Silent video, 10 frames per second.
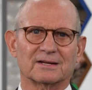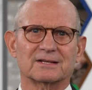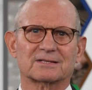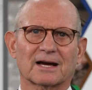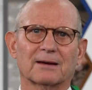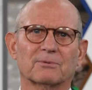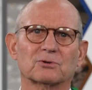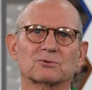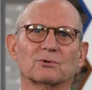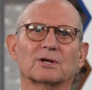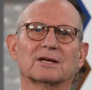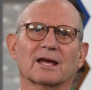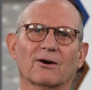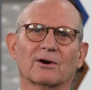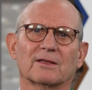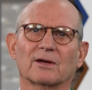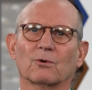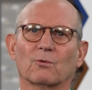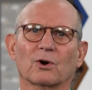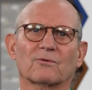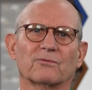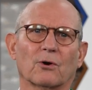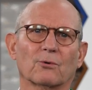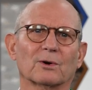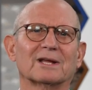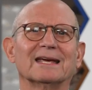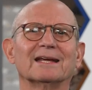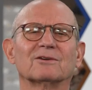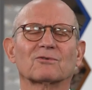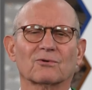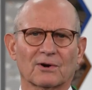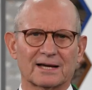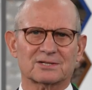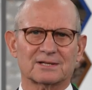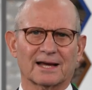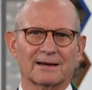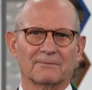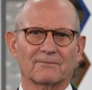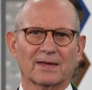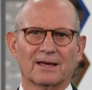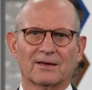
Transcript: The disciples were to carry their work forward in Christ's name.